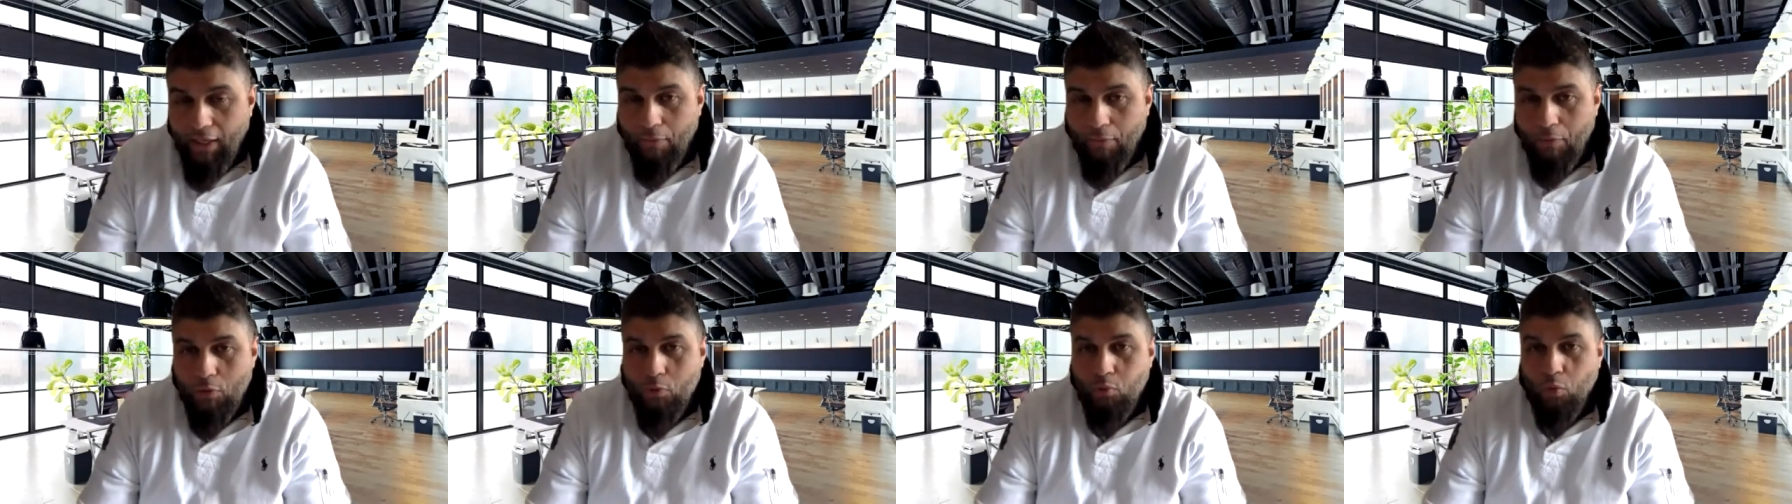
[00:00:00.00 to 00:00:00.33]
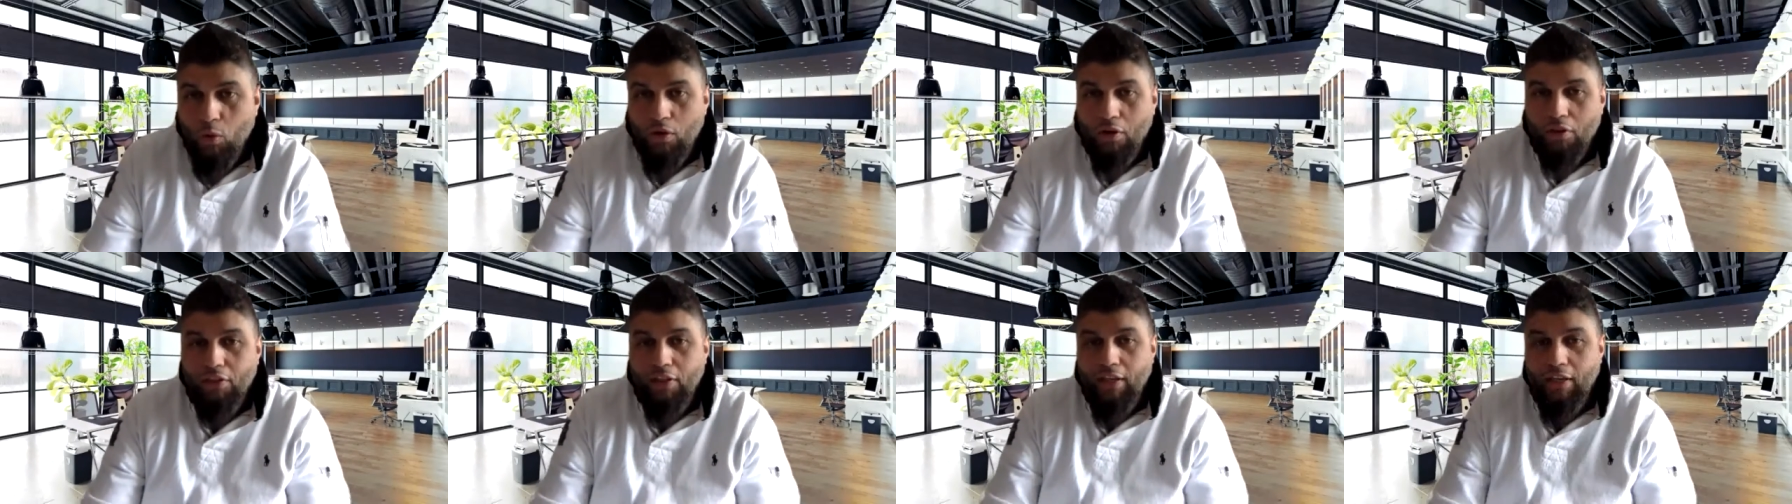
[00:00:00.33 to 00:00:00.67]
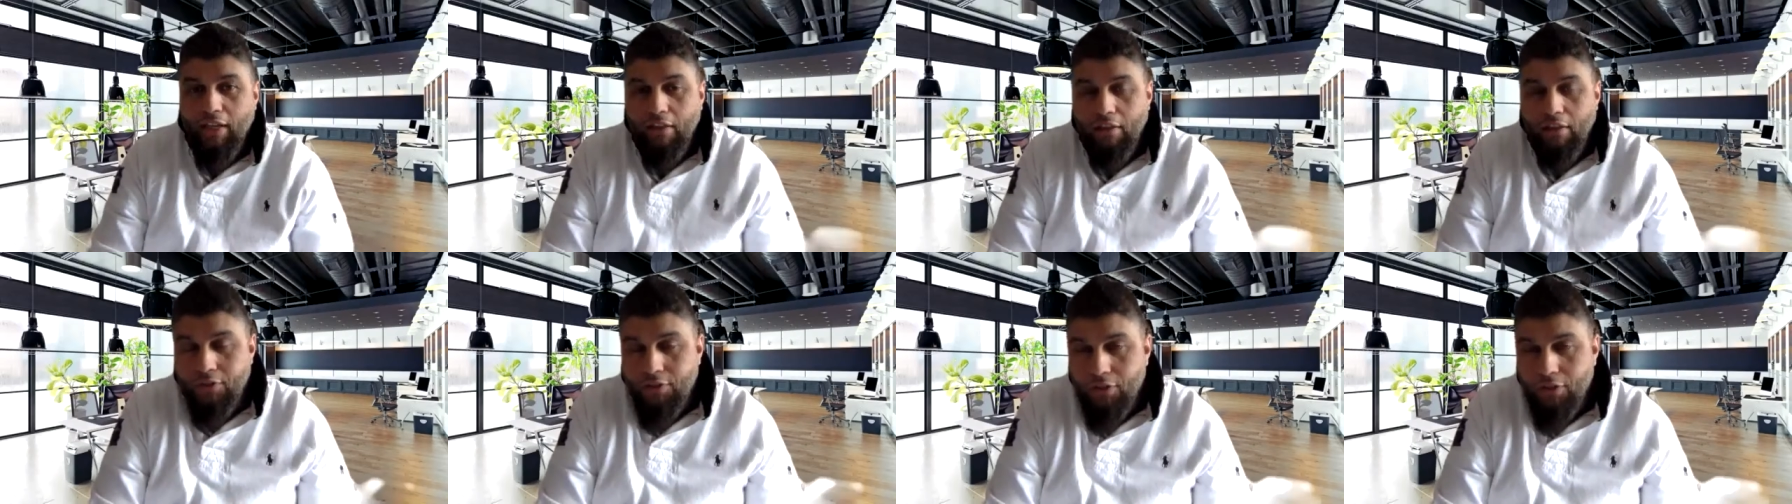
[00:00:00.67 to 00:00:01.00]
he was one of
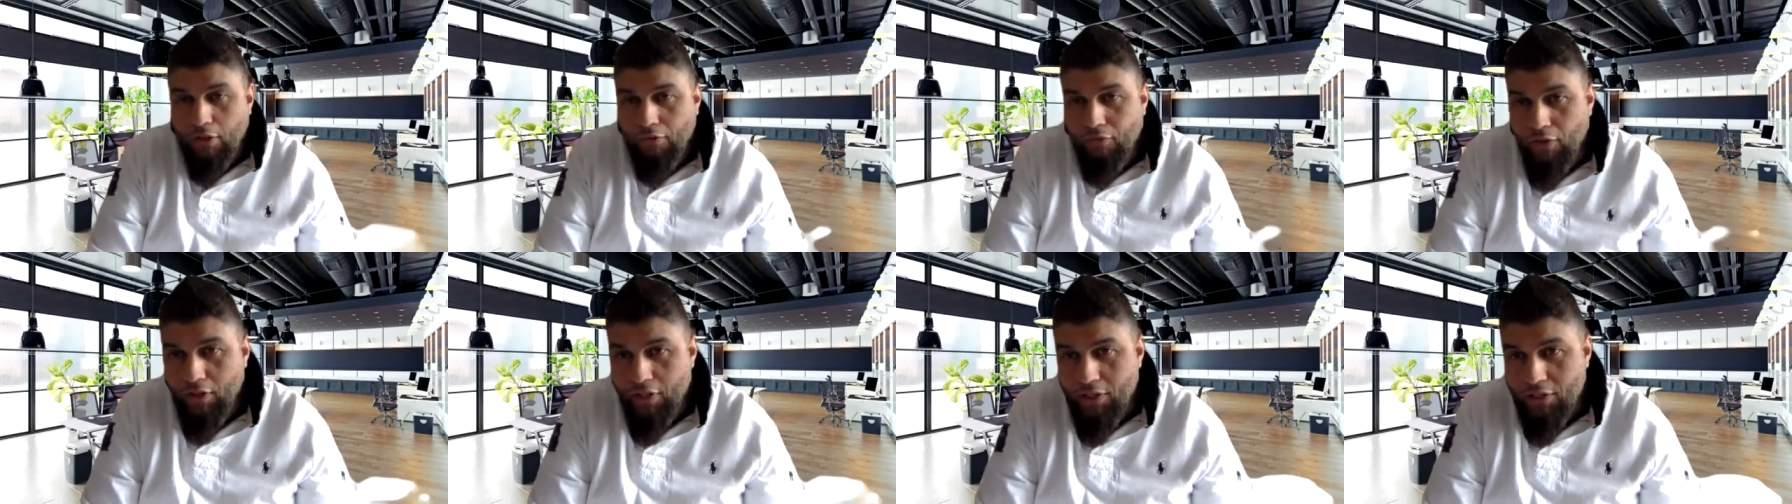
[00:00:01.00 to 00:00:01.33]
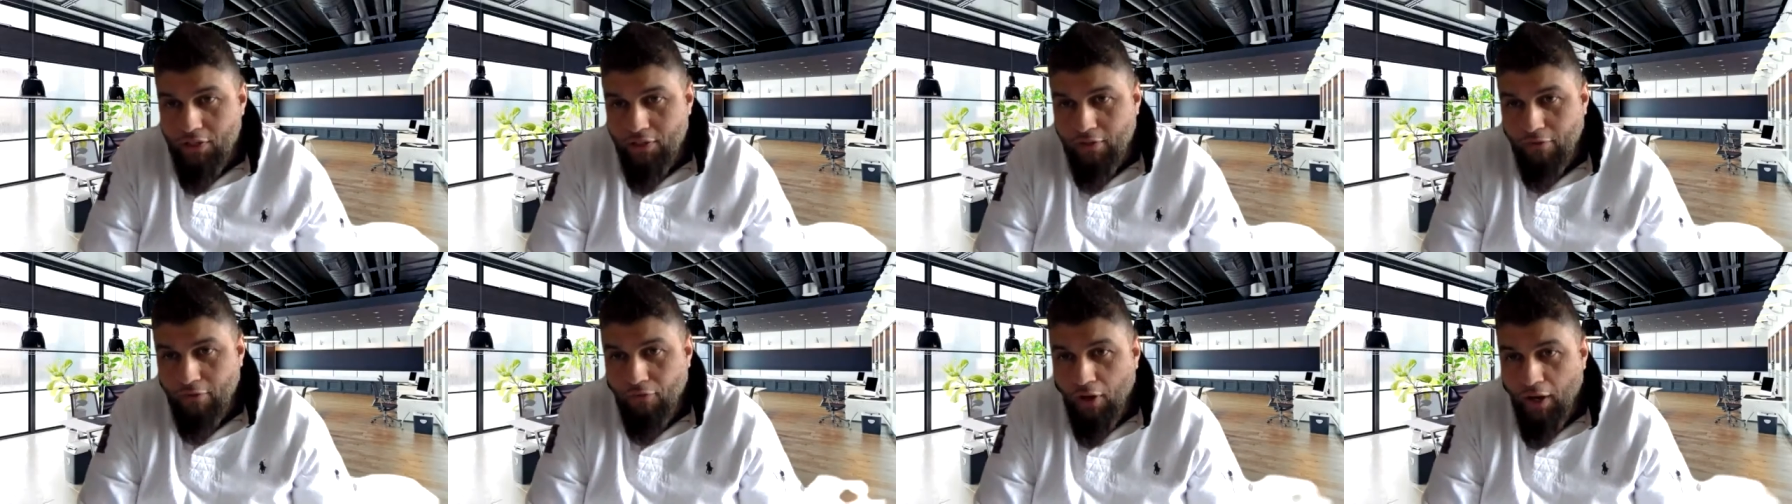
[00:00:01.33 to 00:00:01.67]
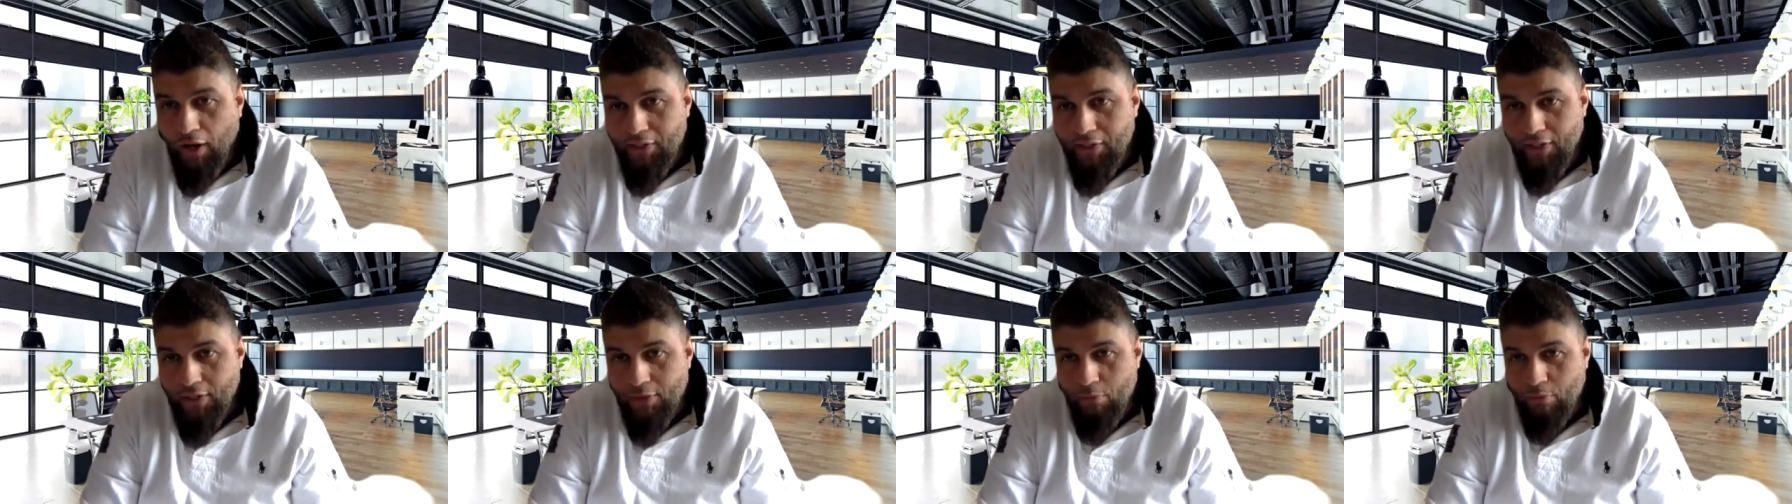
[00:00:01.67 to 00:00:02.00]
the the toughest
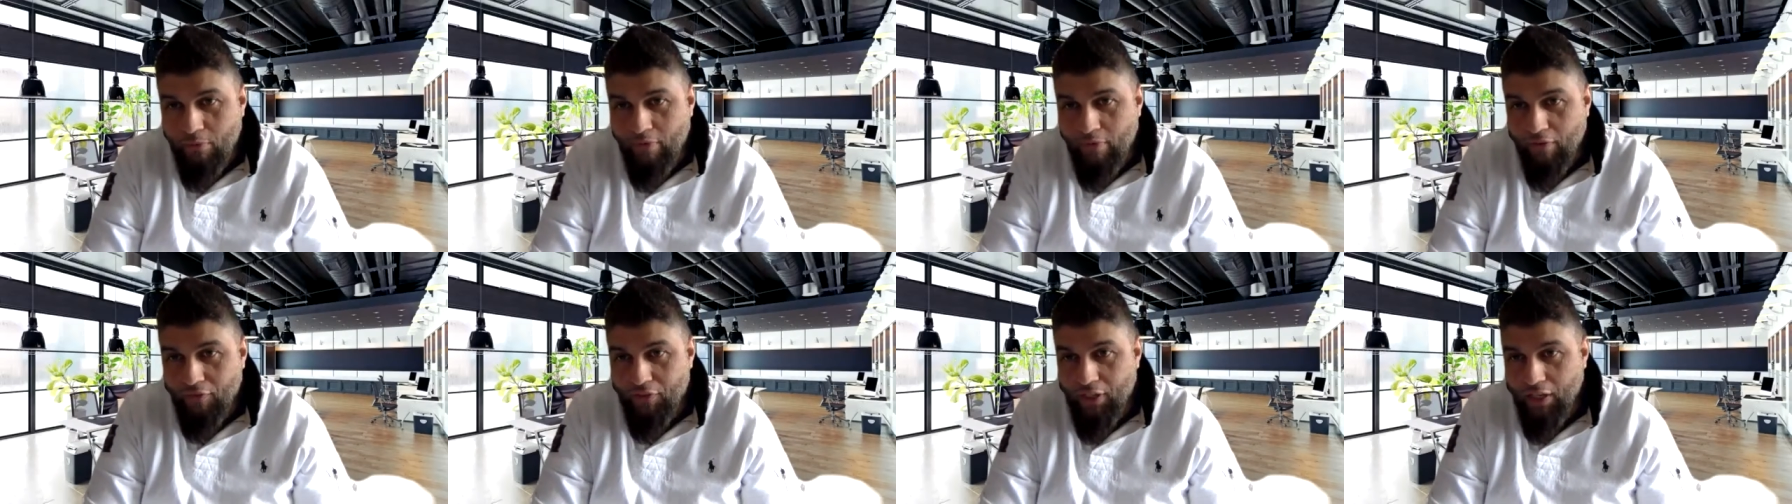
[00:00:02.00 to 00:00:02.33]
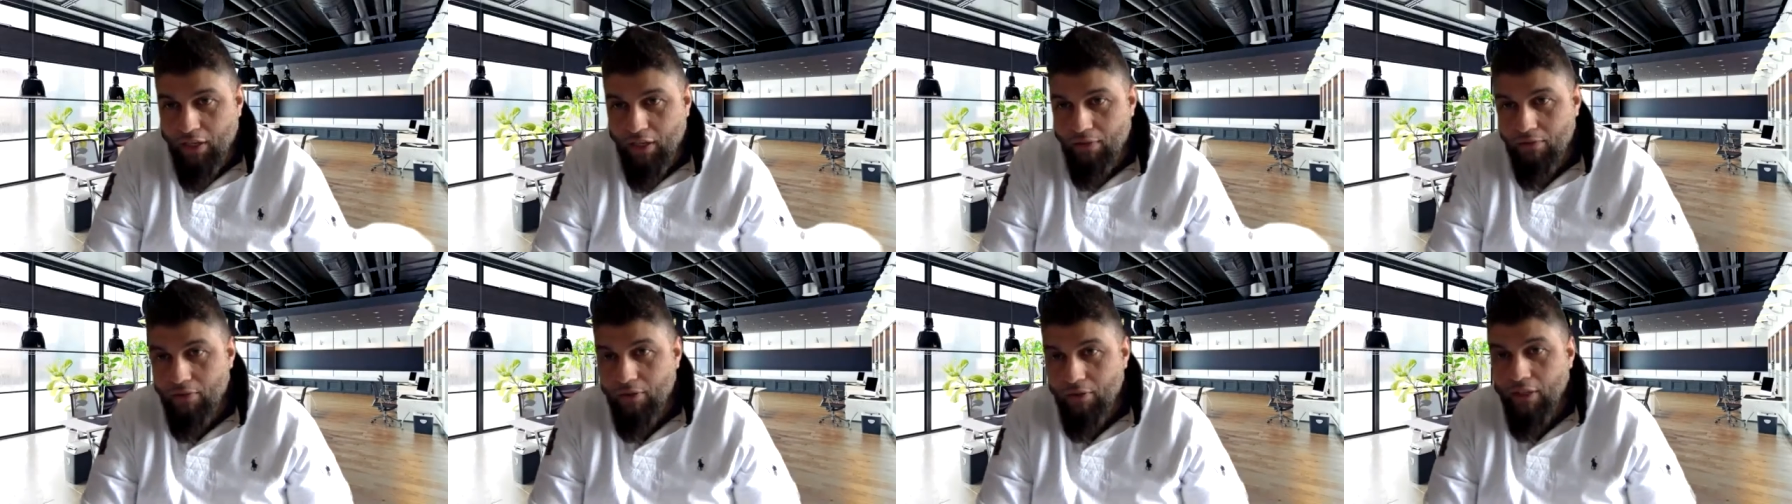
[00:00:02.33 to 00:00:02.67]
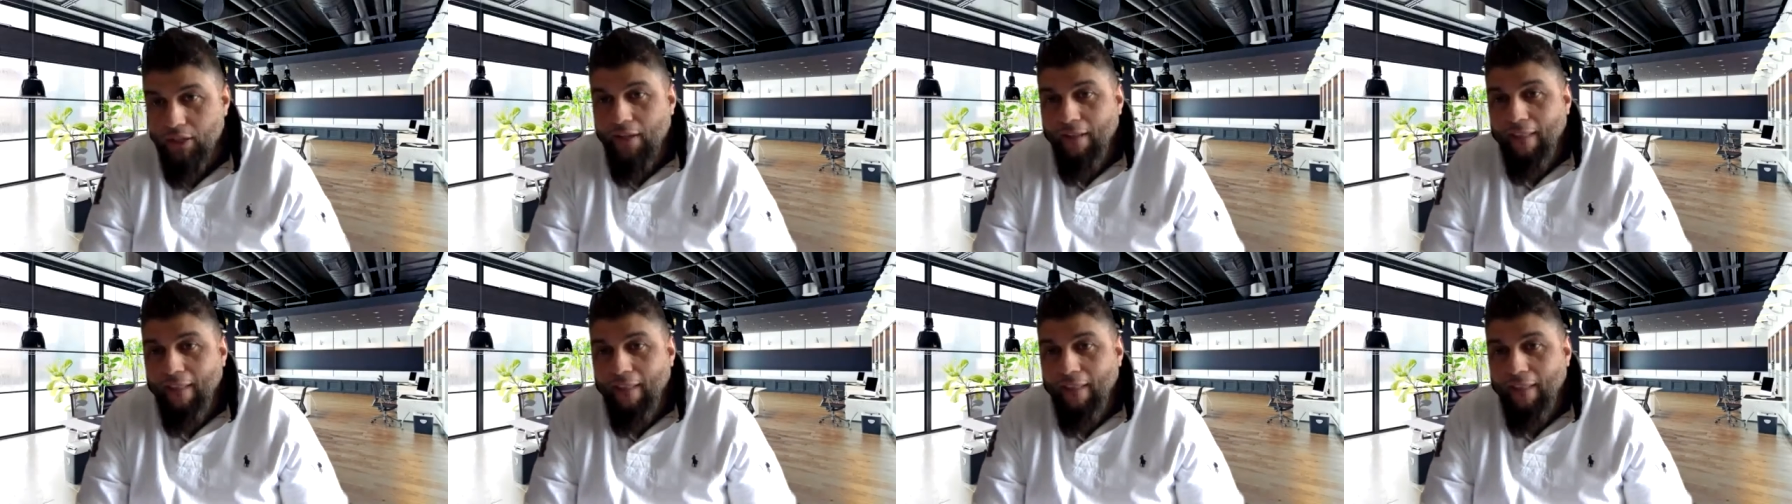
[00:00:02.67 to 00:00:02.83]
fighters we've ever known.